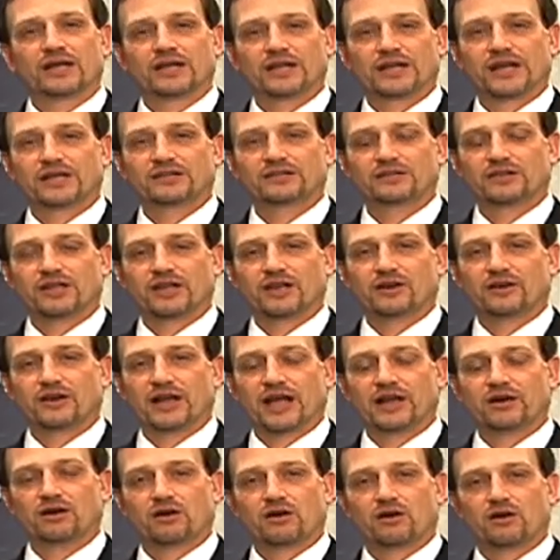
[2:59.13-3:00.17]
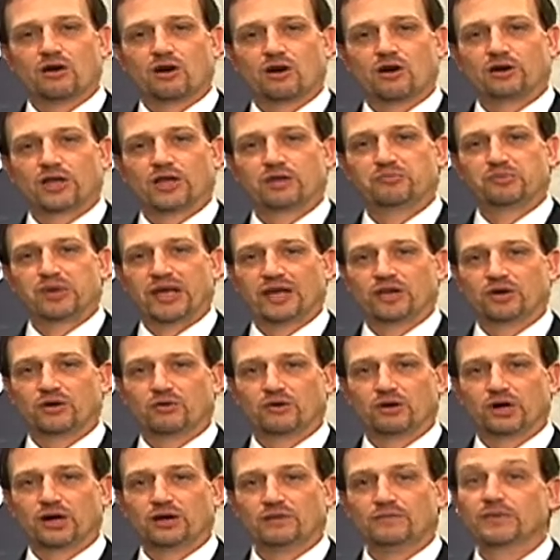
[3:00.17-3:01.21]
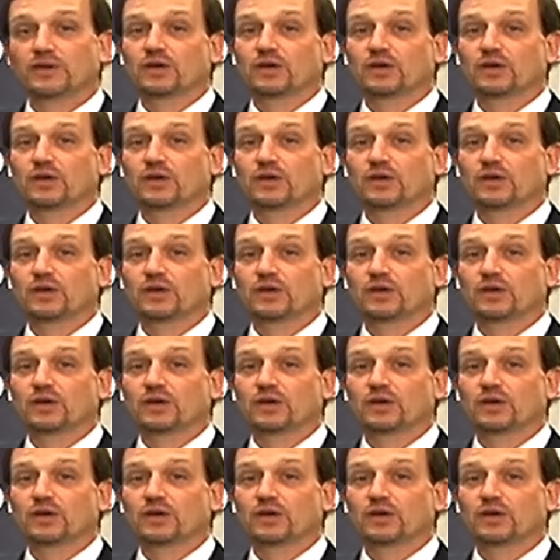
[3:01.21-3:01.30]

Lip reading: connect to the internet all get Pandora,